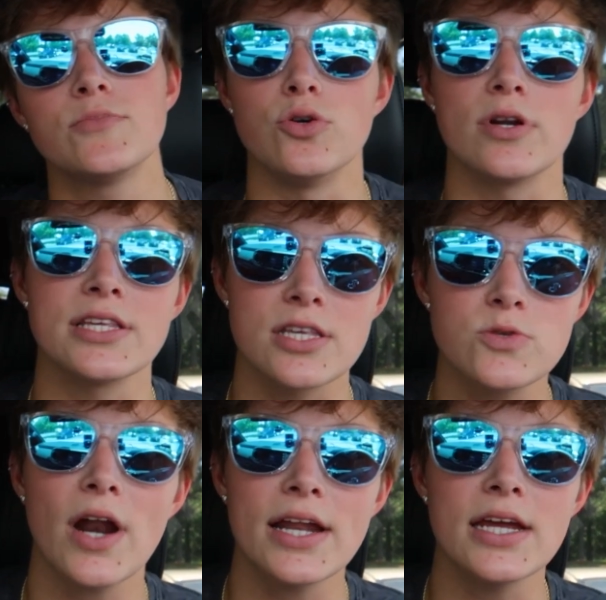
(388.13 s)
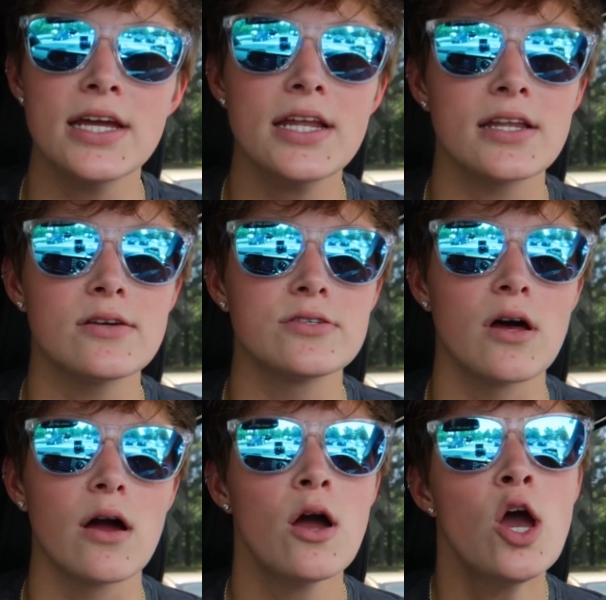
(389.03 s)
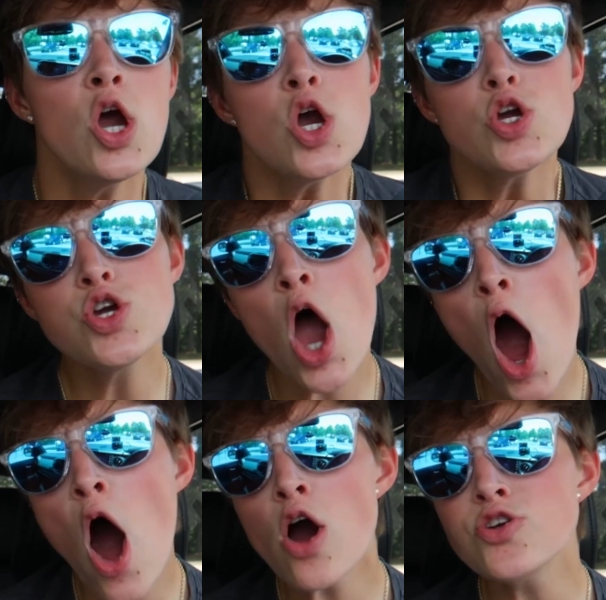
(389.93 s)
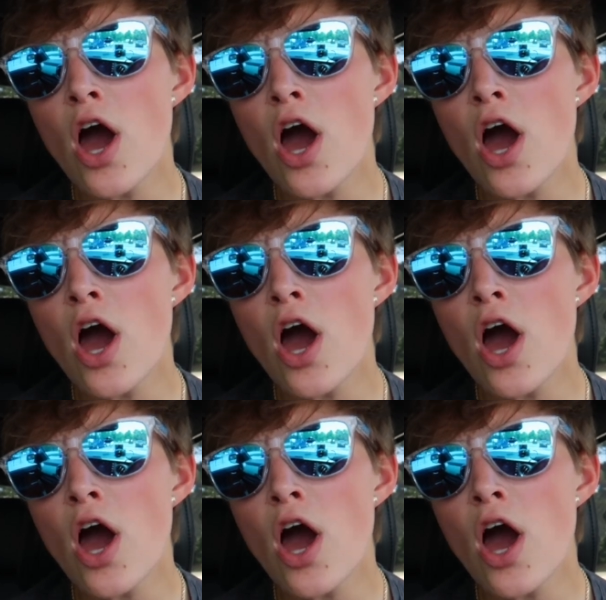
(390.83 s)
dude, is this what I need? And he was like, yeah.